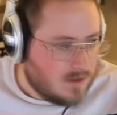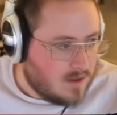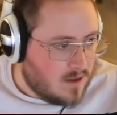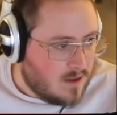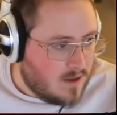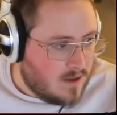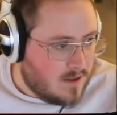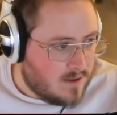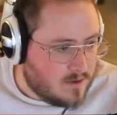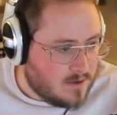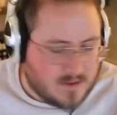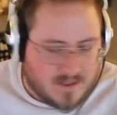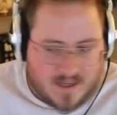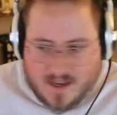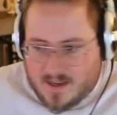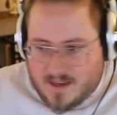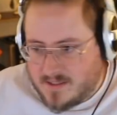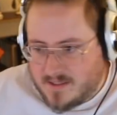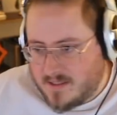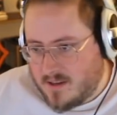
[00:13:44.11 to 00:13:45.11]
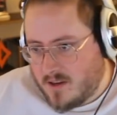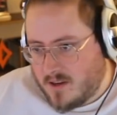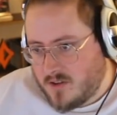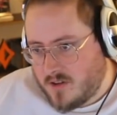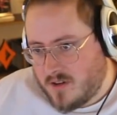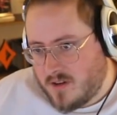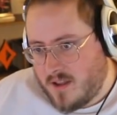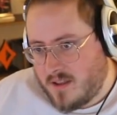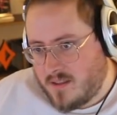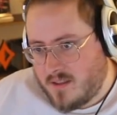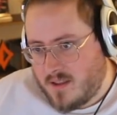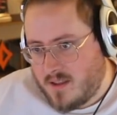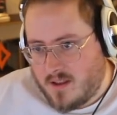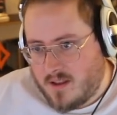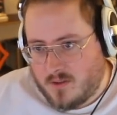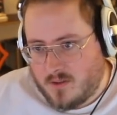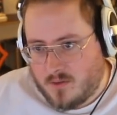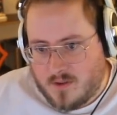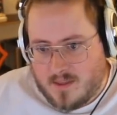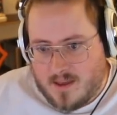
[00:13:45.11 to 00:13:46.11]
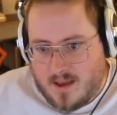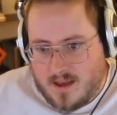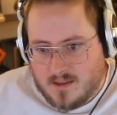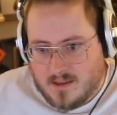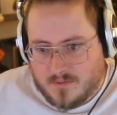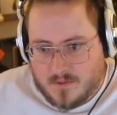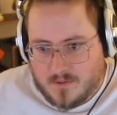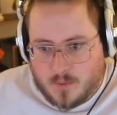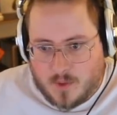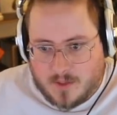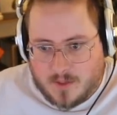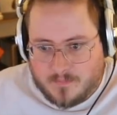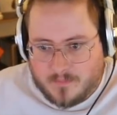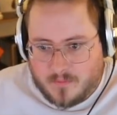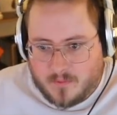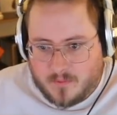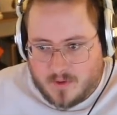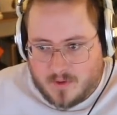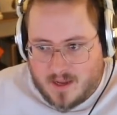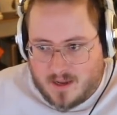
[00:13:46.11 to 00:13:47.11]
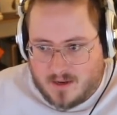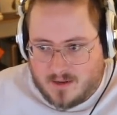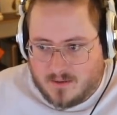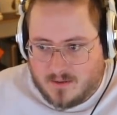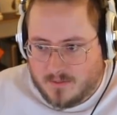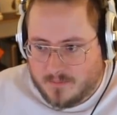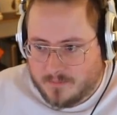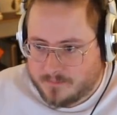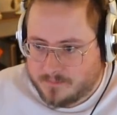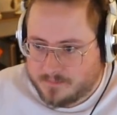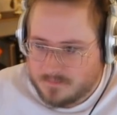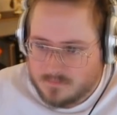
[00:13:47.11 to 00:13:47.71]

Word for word: Uh, it goes eighteen hundred and then three thousand for the win. Three-handed.